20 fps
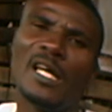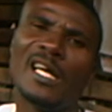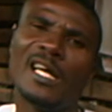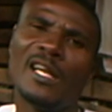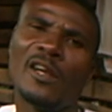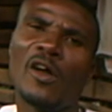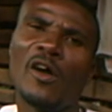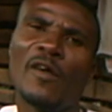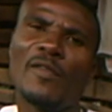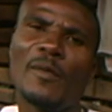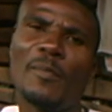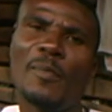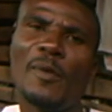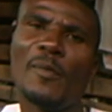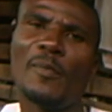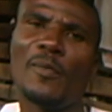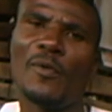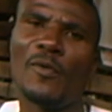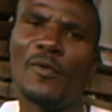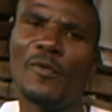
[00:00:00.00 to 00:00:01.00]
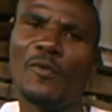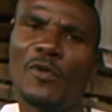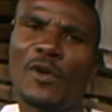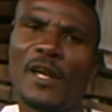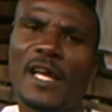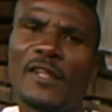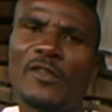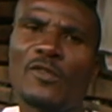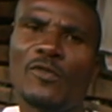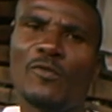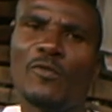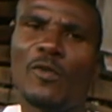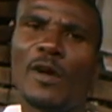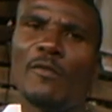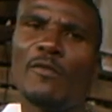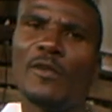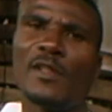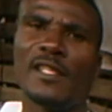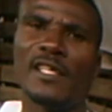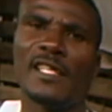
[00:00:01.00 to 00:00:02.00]
a lot of the people would like to
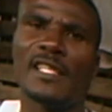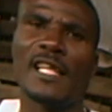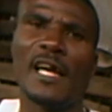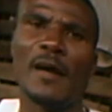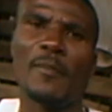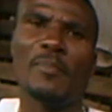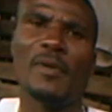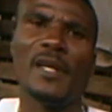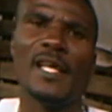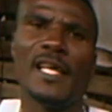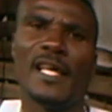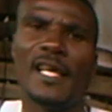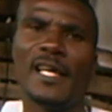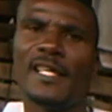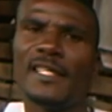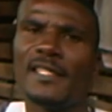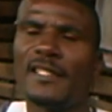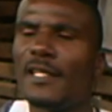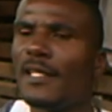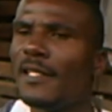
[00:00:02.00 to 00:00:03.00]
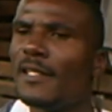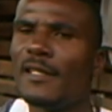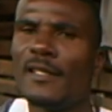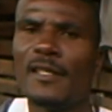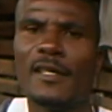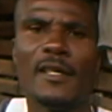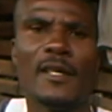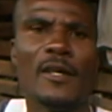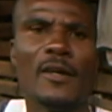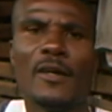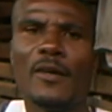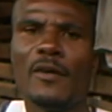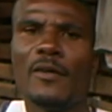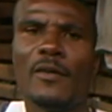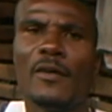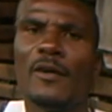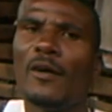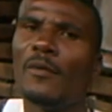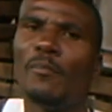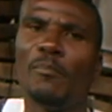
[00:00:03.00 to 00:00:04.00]
work with guitar players and
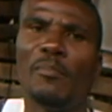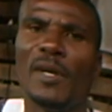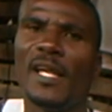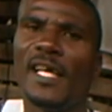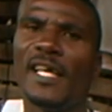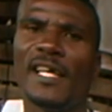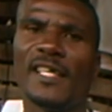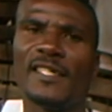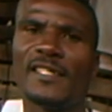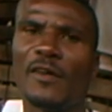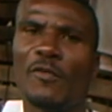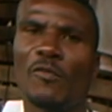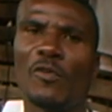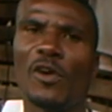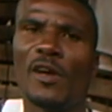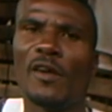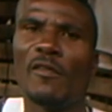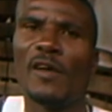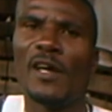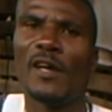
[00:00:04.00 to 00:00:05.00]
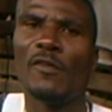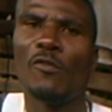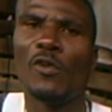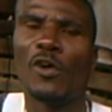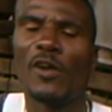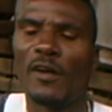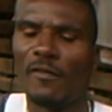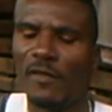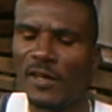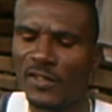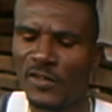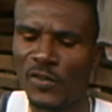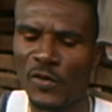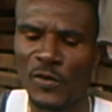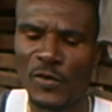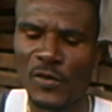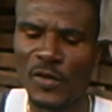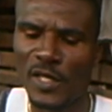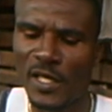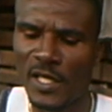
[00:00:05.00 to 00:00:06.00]
horn players and whatever.
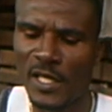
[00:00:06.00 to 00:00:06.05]
So